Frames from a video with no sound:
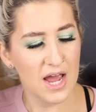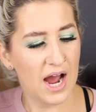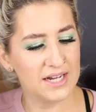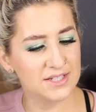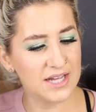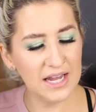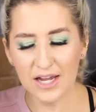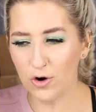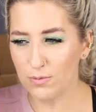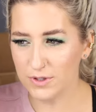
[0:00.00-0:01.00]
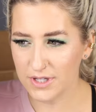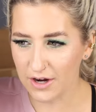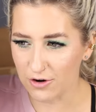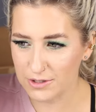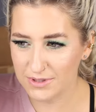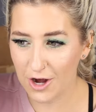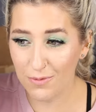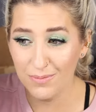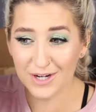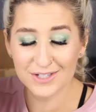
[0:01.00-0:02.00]
I say almost like a Christmas
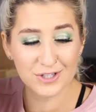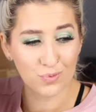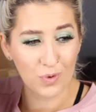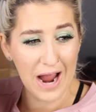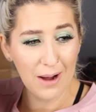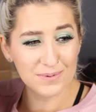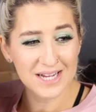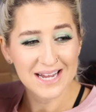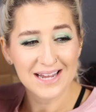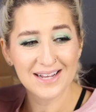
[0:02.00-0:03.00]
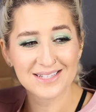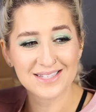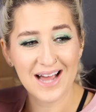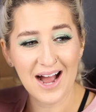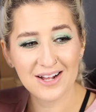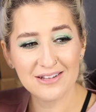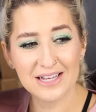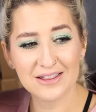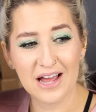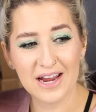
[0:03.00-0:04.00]
album because it's wrapped
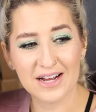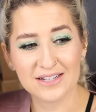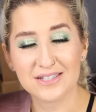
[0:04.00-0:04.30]
exactly like a